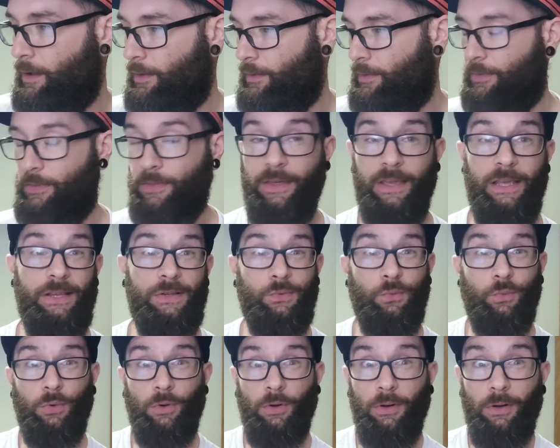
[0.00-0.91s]
These
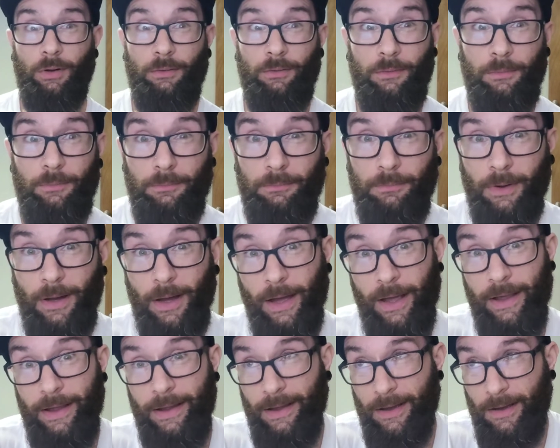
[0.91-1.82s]
were
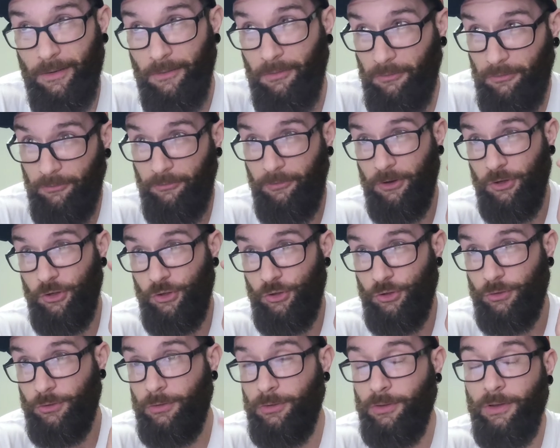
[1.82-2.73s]
my
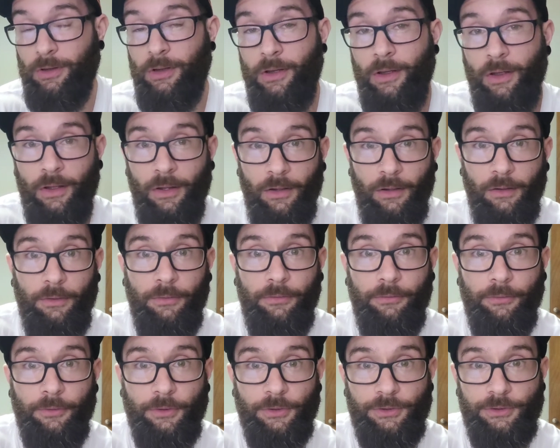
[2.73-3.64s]
official
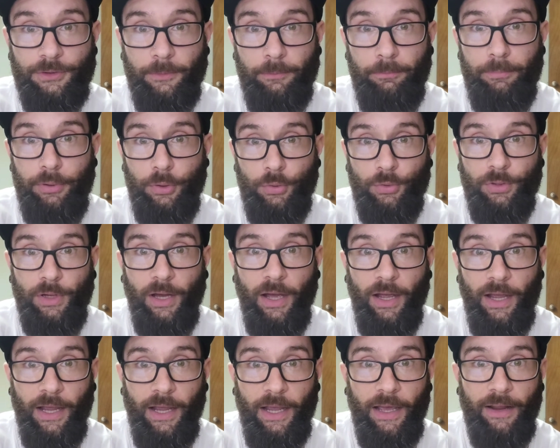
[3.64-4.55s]
first boot
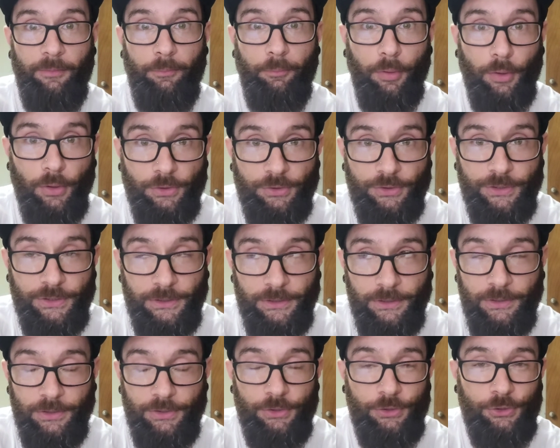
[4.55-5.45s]
I had purchased.
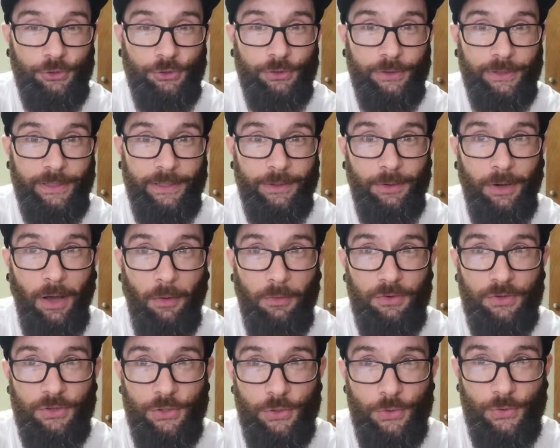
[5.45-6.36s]
Usually I
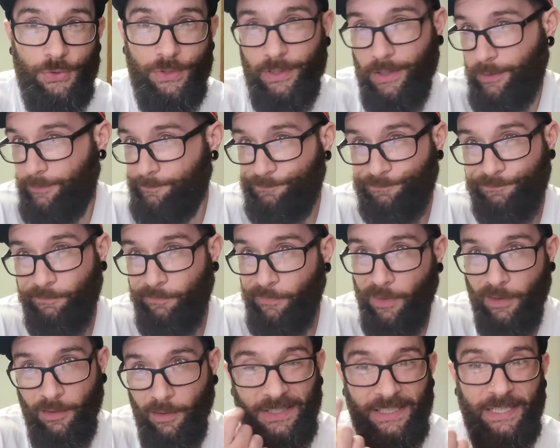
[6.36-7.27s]
was using
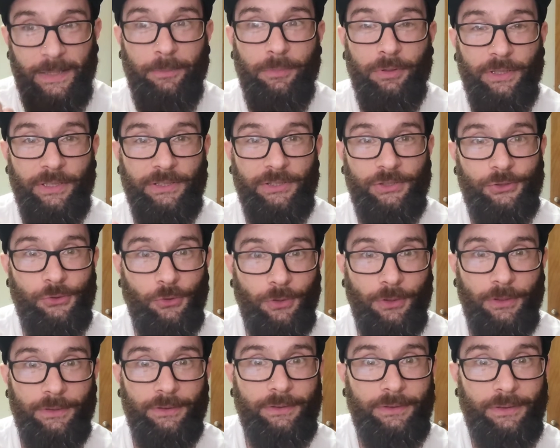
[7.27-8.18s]
a Timberland
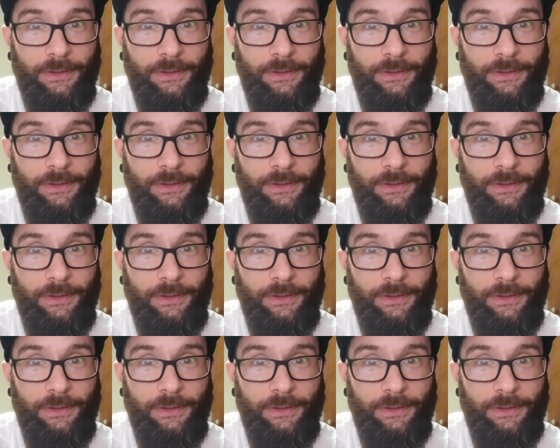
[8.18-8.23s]
sort.